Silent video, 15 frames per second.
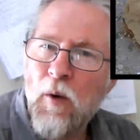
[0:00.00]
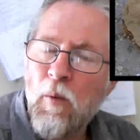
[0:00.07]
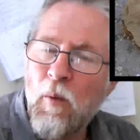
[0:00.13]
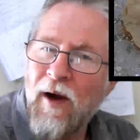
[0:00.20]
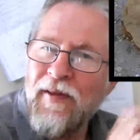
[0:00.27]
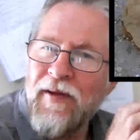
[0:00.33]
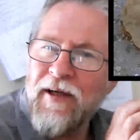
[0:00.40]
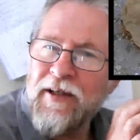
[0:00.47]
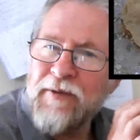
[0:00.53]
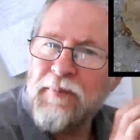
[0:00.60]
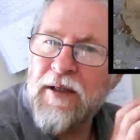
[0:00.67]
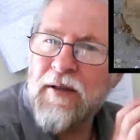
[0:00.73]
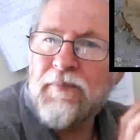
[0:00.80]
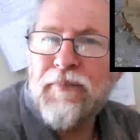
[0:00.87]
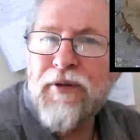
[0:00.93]
one that had
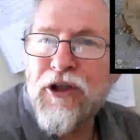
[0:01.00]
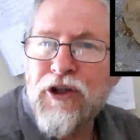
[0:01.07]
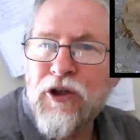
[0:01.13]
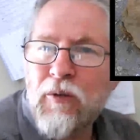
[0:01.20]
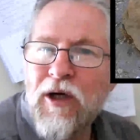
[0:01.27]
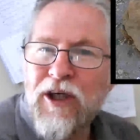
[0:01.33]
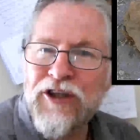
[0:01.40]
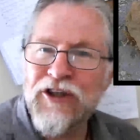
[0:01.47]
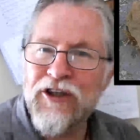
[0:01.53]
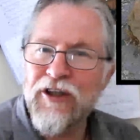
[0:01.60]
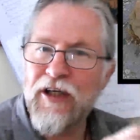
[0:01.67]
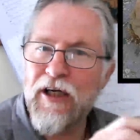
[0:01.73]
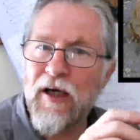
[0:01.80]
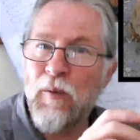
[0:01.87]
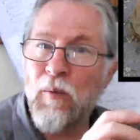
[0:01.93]
been pressure washed
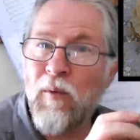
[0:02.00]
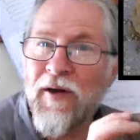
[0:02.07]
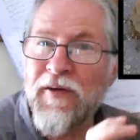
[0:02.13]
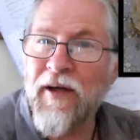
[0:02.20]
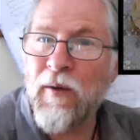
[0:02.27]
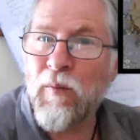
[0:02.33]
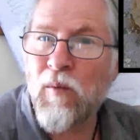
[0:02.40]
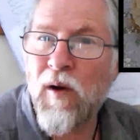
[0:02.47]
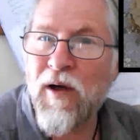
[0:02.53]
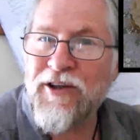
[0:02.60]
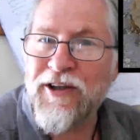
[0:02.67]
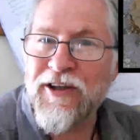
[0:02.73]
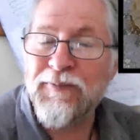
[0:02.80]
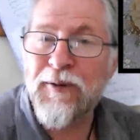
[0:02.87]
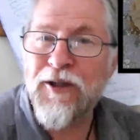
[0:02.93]
and one that
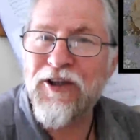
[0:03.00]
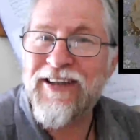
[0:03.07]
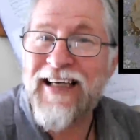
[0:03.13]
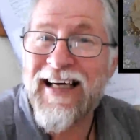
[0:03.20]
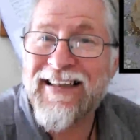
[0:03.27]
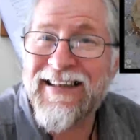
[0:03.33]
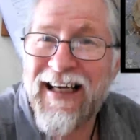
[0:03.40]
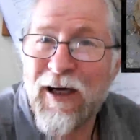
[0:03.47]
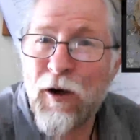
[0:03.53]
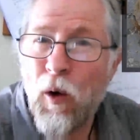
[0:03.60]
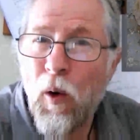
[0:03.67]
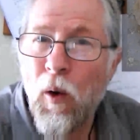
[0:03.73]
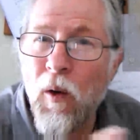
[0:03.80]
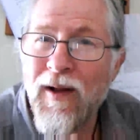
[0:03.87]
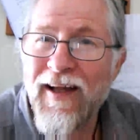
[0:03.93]
wasn't, because I dug
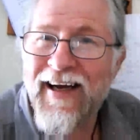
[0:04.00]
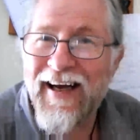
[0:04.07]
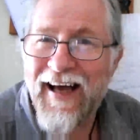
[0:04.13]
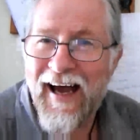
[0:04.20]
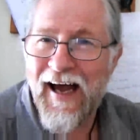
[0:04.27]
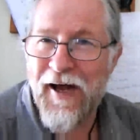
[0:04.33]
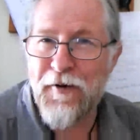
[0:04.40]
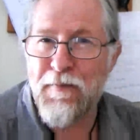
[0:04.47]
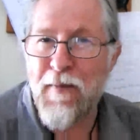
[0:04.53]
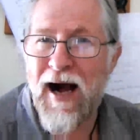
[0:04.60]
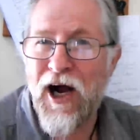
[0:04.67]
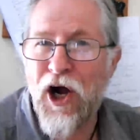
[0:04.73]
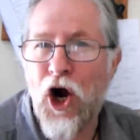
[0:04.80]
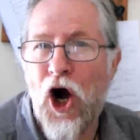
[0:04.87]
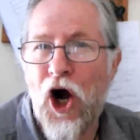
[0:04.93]
all that out of my
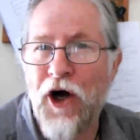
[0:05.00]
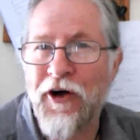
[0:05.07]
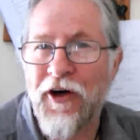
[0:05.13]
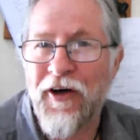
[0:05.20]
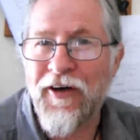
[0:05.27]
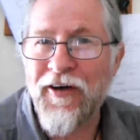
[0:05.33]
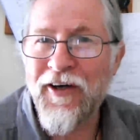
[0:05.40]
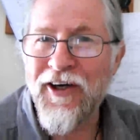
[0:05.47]
garden.